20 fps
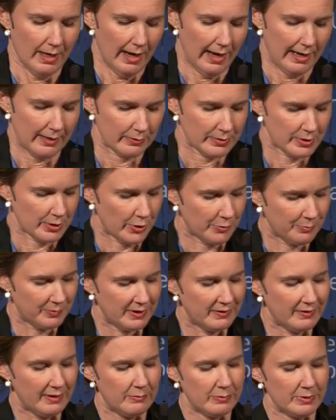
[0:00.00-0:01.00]
I also hope
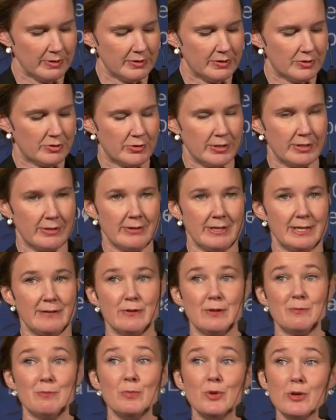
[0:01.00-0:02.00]
that they will trigger
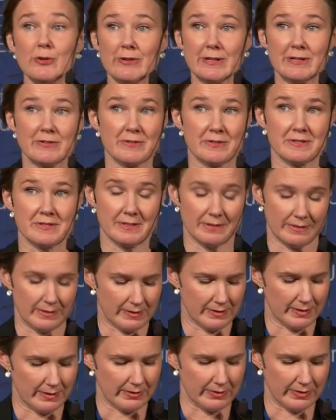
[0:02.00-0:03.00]
even more interesting
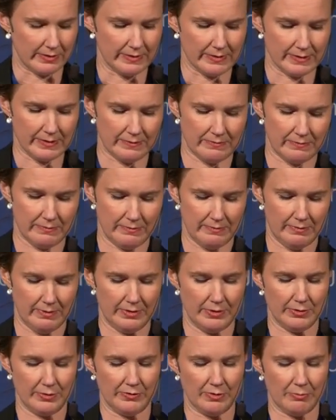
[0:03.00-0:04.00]
discussions
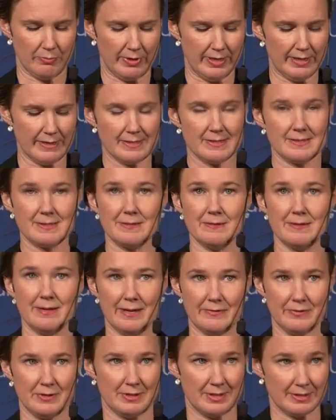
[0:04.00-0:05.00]
during the breaks,
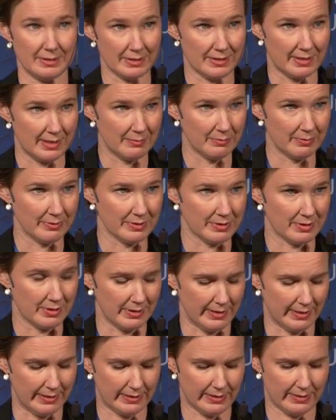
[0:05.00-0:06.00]
at the dinner tables
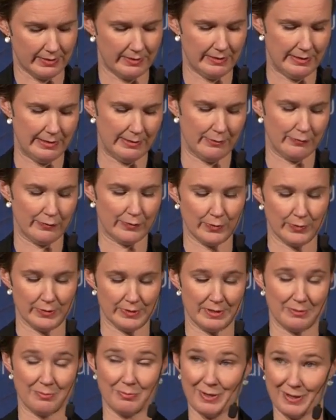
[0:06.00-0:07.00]
tonight, and of
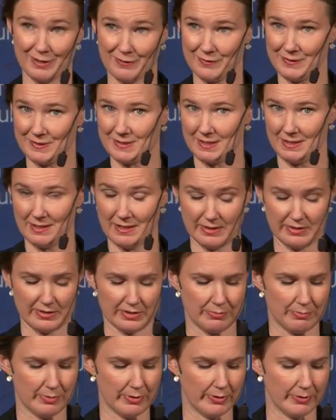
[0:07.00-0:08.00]
course at breakfast and lunch
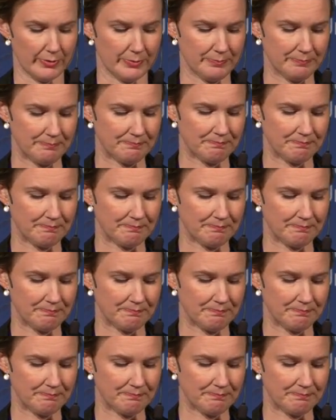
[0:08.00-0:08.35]
tomorrow.